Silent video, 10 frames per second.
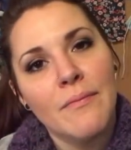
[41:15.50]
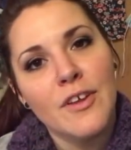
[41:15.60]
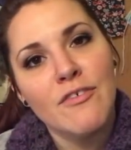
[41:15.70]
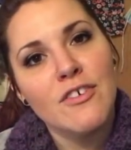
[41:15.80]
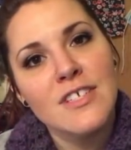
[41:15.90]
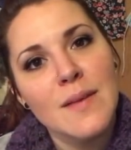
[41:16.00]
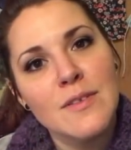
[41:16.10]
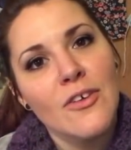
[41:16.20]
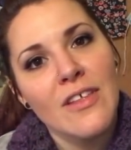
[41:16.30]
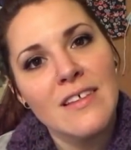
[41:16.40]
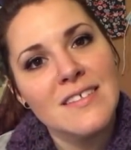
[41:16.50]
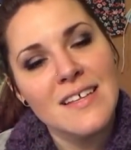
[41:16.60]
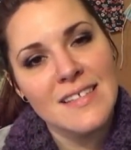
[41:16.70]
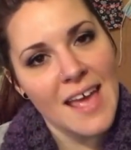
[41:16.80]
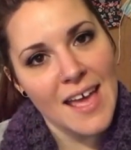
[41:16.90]
Your first name is only listed
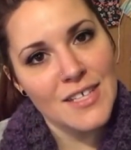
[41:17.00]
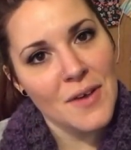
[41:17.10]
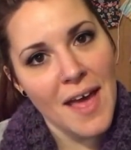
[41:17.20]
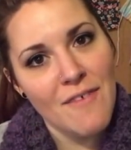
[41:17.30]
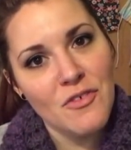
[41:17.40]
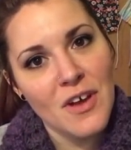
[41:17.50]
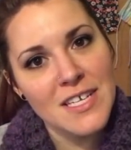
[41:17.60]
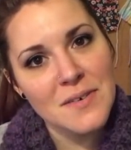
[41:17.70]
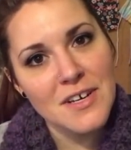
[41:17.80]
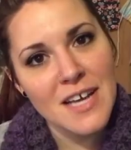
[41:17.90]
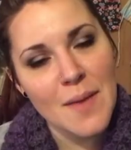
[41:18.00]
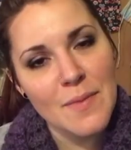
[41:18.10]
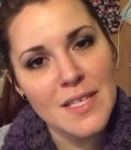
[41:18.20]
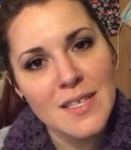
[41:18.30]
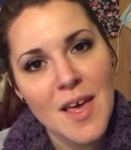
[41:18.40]
as A, so I have no idea what your name
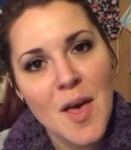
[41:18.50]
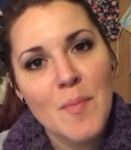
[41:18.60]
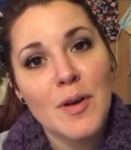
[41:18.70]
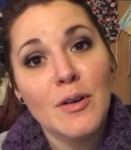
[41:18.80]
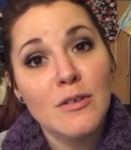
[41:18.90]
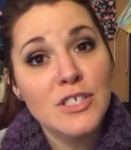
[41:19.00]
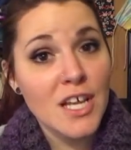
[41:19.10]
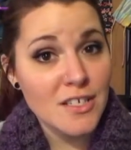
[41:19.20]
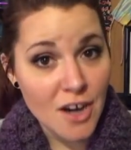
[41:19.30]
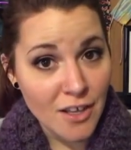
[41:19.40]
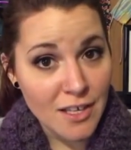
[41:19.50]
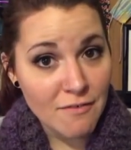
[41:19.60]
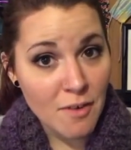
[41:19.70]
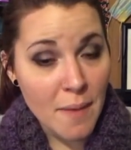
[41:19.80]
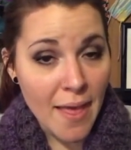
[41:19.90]
is. But
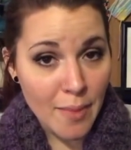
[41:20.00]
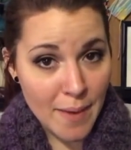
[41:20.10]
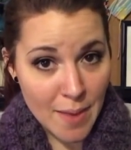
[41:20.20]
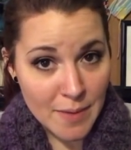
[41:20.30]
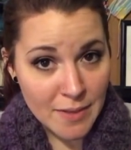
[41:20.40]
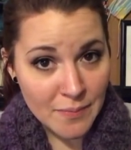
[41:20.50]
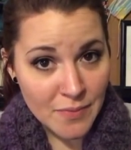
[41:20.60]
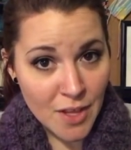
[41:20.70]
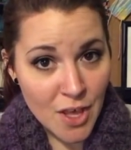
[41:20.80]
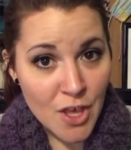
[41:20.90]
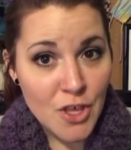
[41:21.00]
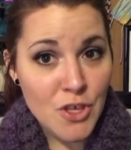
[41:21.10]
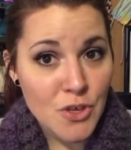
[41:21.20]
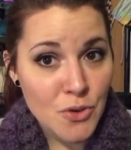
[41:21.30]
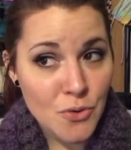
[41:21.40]
CrochetDarlin from Alabama,
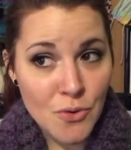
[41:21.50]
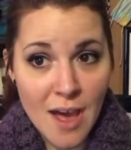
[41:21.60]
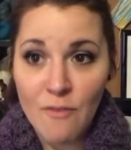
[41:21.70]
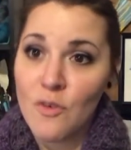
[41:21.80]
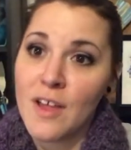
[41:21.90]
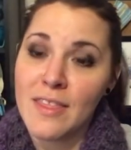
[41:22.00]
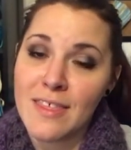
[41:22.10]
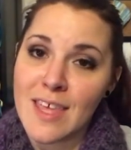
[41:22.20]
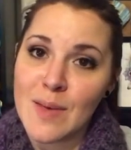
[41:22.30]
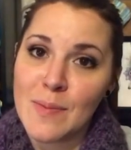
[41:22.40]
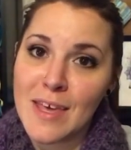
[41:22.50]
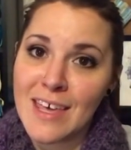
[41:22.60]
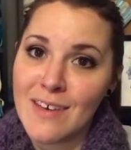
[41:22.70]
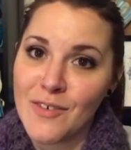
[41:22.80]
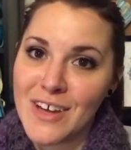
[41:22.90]
you have won the Think Pink
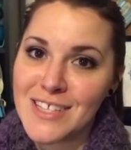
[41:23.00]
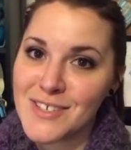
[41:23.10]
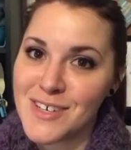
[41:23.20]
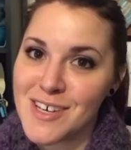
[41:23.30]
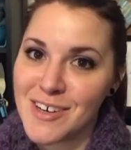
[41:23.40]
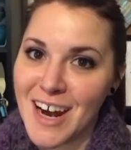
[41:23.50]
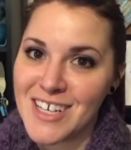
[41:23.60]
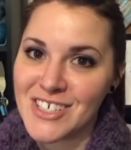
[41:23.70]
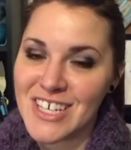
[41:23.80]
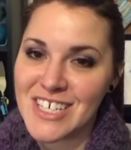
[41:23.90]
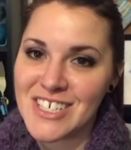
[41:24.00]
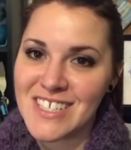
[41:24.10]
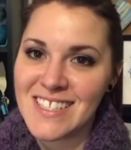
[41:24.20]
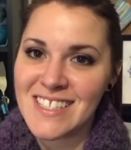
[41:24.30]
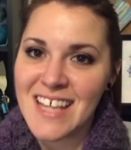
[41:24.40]
giveaway, so congratulations.